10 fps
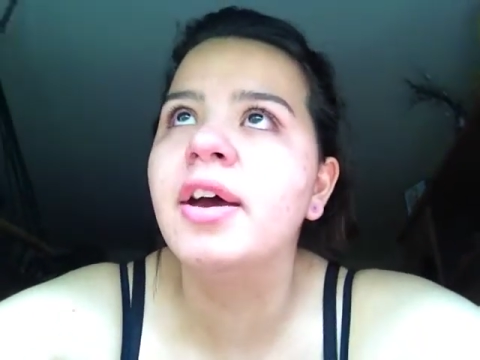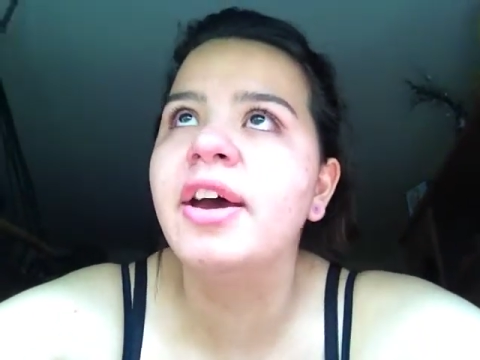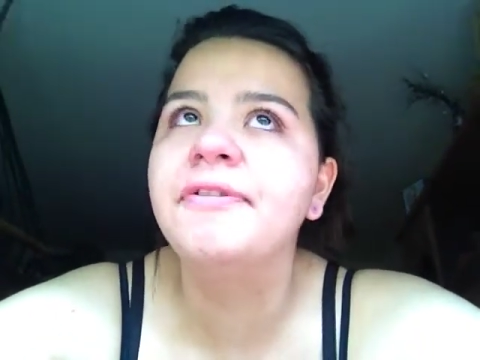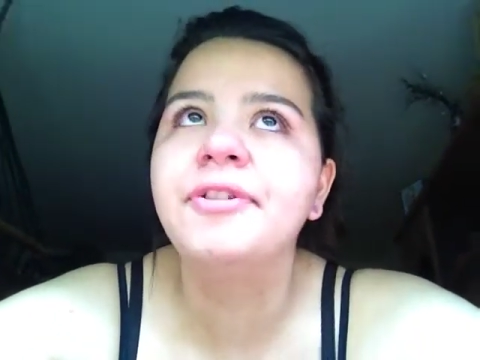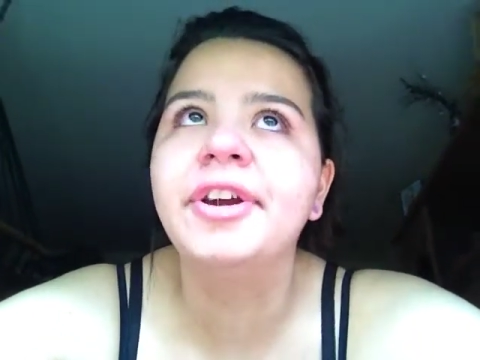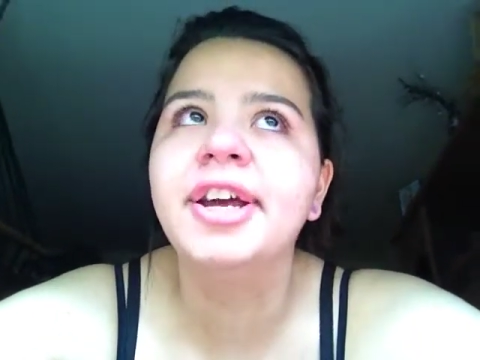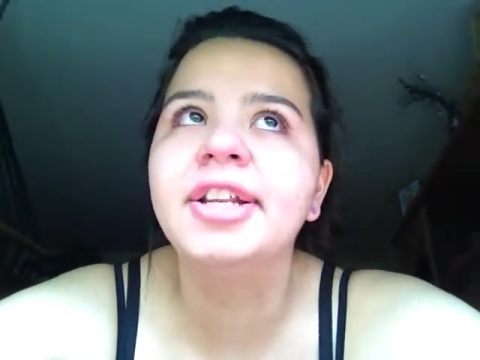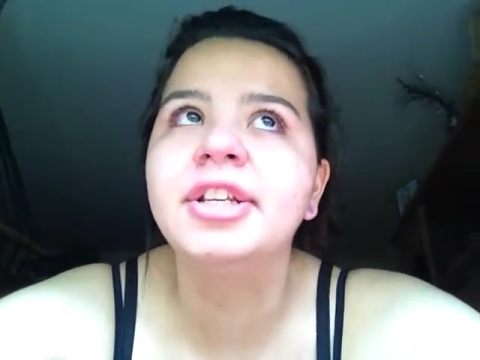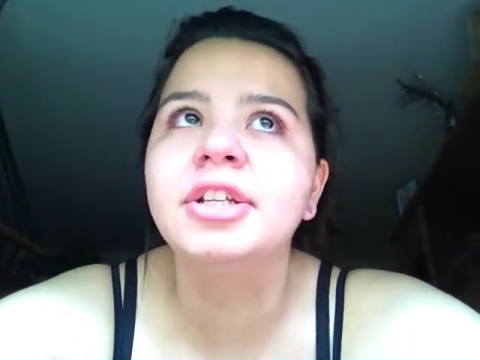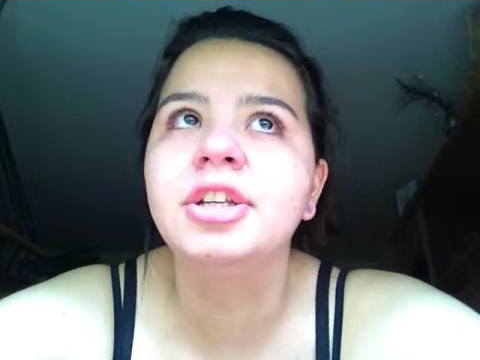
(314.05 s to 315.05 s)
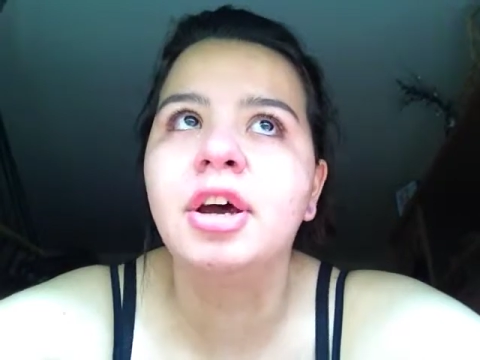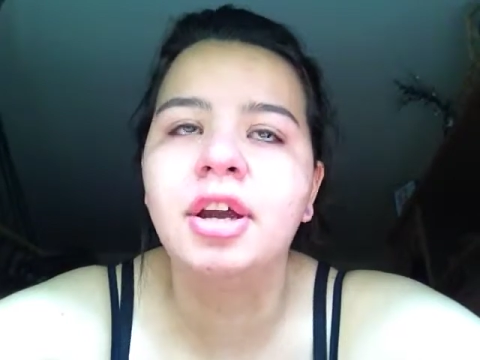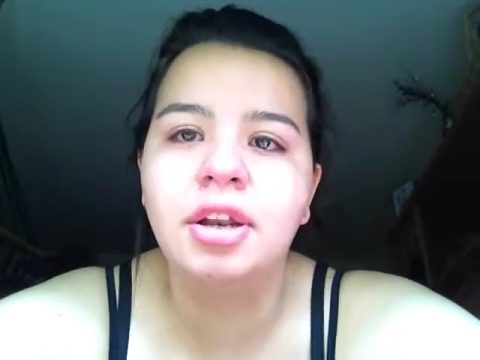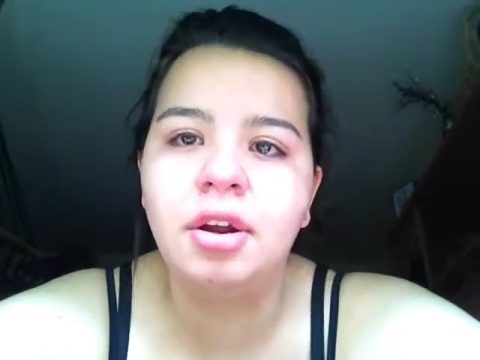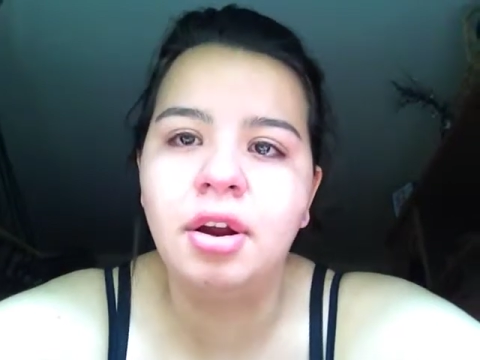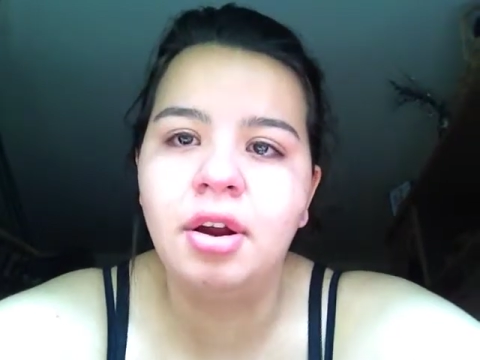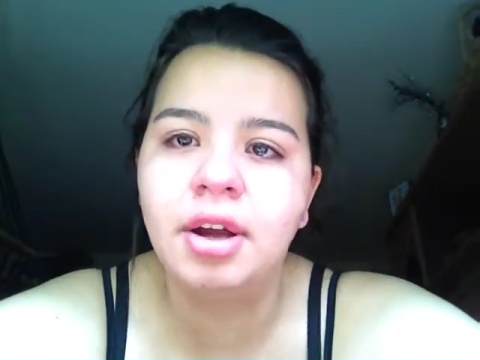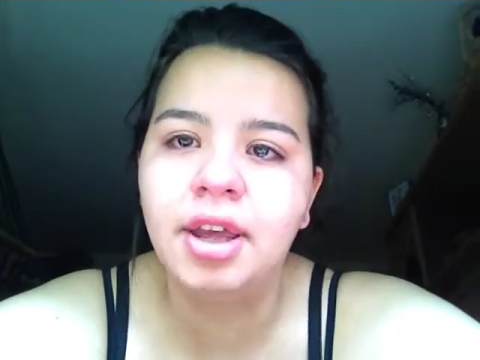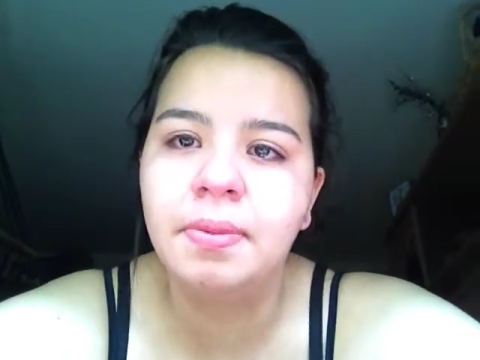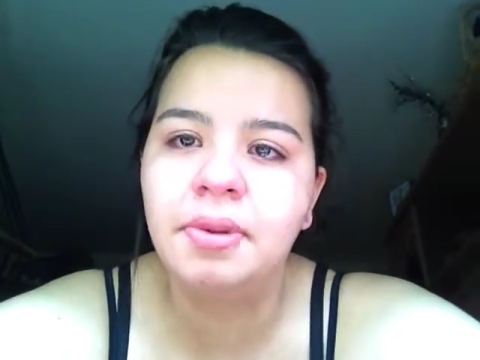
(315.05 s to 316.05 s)
After I got done talking to her,
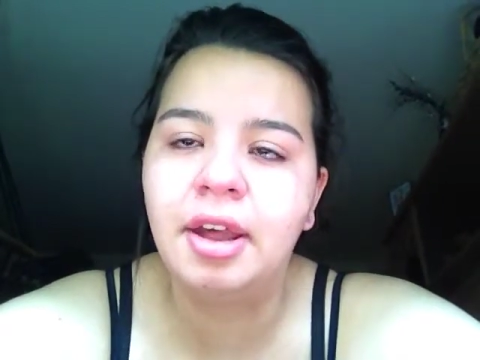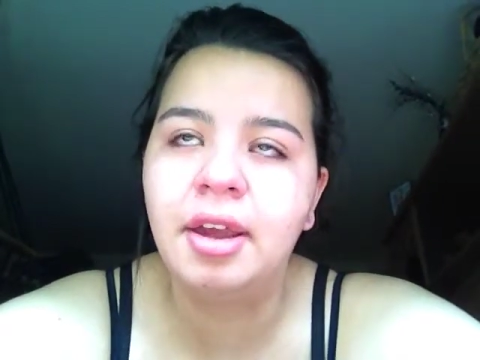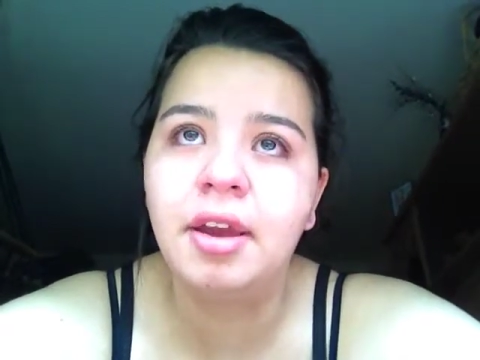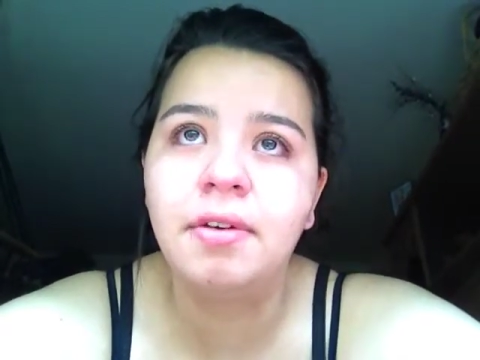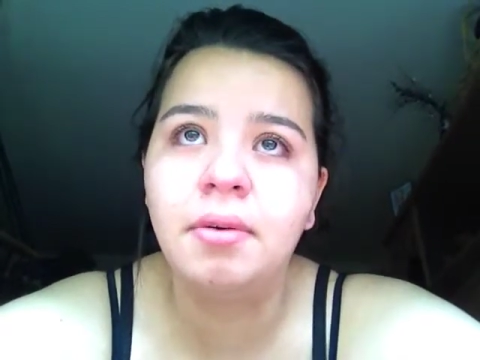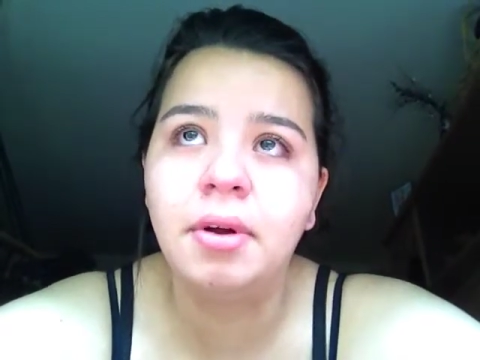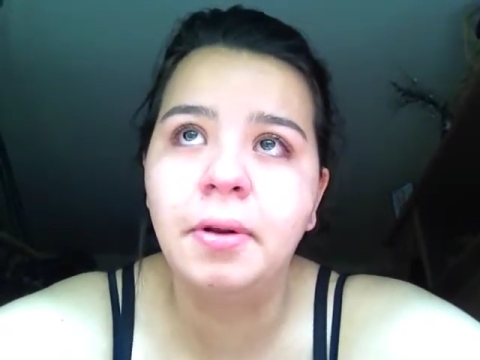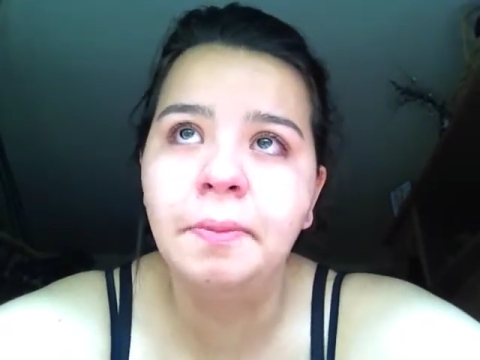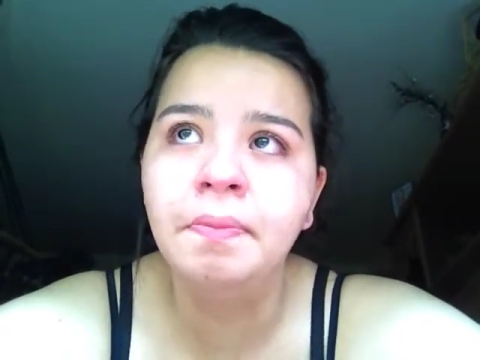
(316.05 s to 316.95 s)
I kept telling everyone